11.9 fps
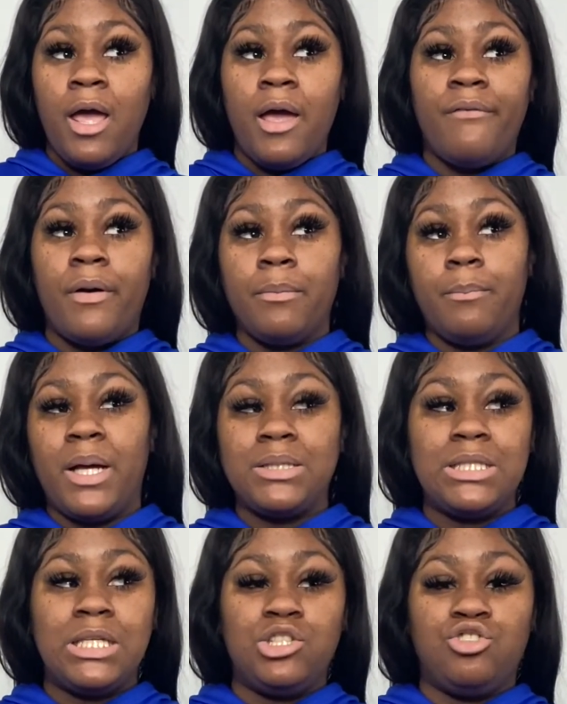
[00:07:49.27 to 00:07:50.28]
If I'm about
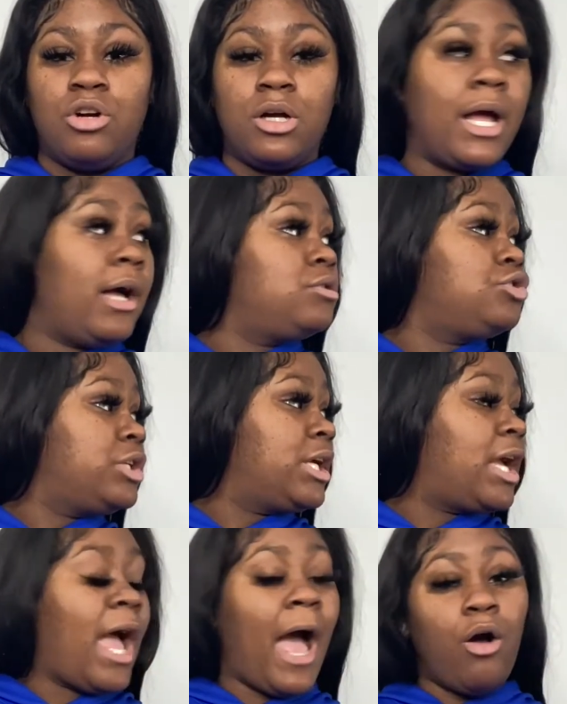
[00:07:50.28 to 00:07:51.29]
to get drunk, I'll drink
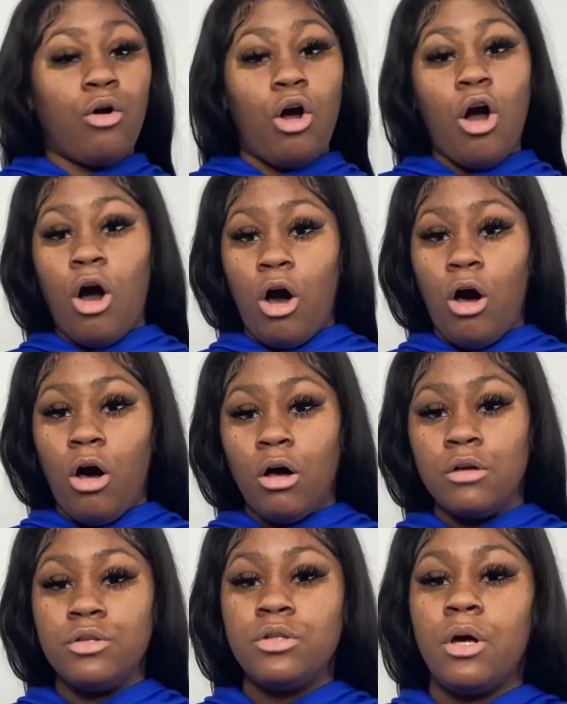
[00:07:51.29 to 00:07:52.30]

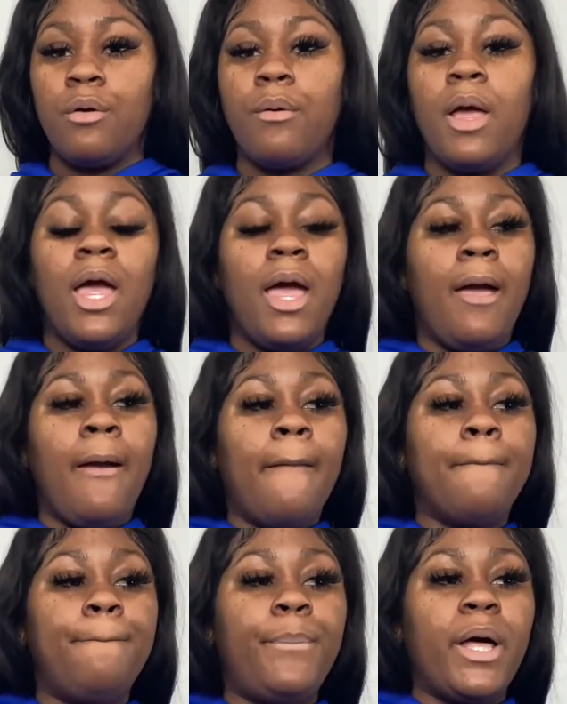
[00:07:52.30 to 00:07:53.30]
alcohol, you know.
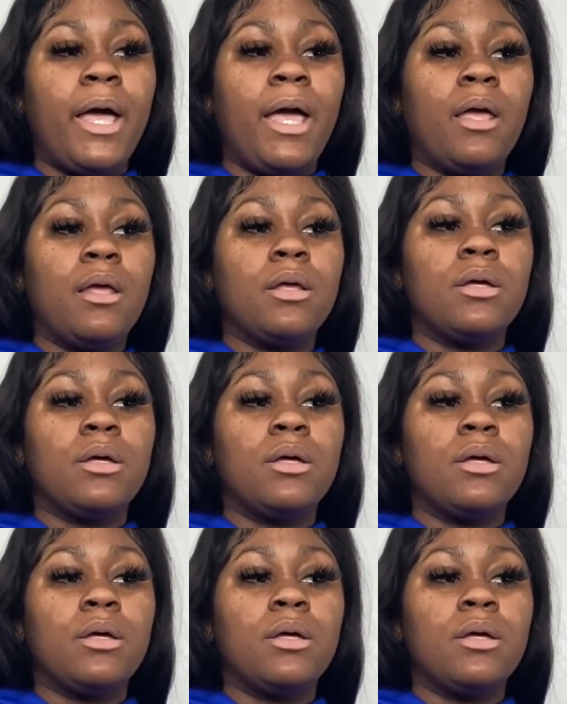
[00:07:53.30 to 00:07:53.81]
But